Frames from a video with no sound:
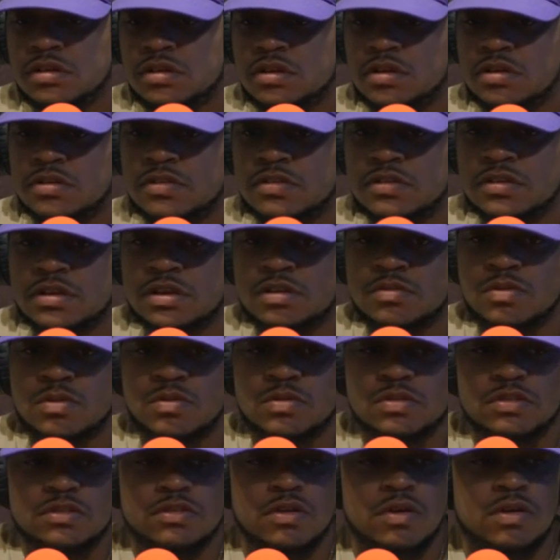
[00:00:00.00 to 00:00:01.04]
you know what I'm saying, what
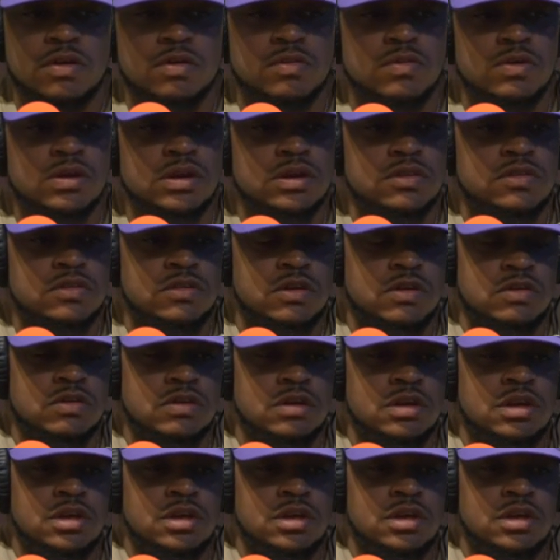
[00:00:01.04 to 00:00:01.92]
we started with. So,